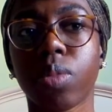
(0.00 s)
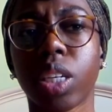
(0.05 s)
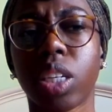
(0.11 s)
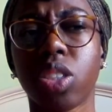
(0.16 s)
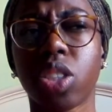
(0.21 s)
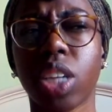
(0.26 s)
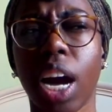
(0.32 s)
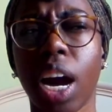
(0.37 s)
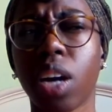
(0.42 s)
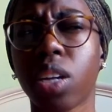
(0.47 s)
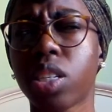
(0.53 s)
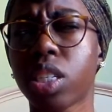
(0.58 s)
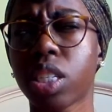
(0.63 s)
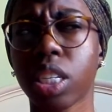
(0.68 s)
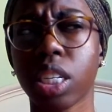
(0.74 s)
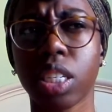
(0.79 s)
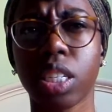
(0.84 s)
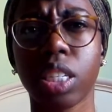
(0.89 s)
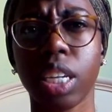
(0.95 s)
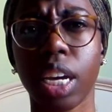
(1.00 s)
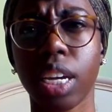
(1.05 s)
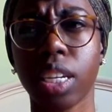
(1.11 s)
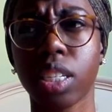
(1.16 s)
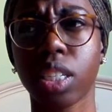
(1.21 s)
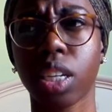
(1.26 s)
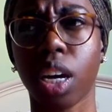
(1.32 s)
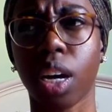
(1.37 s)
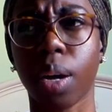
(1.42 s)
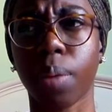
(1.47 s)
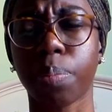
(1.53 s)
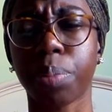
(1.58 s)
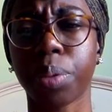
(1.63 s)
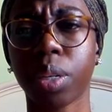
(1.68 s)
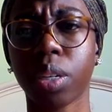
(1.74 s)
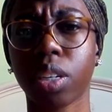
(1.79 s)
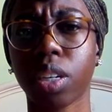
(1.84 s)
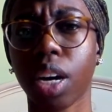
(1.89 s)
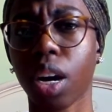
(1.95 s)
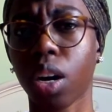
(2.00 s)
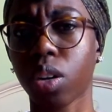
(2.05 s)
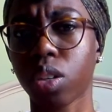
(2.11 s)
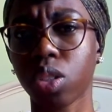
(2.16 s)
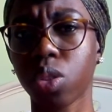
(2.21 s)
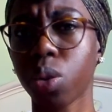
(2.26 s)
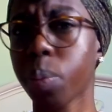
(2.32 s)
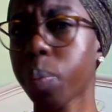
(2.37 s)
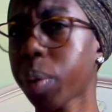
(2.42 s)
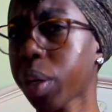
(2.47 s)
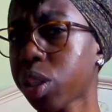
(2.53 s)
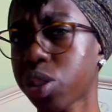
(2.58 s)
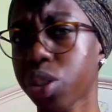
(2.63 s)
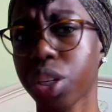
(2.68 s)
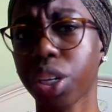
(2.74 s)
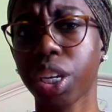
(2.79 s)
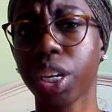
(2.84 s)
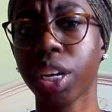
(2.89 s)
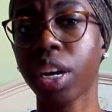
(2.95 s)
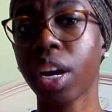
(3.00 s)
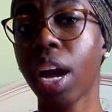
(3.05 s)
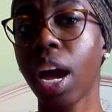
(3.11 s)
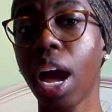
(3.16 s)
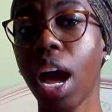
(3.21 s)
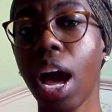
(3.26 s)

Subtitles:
and child success book. I'll include a picture here.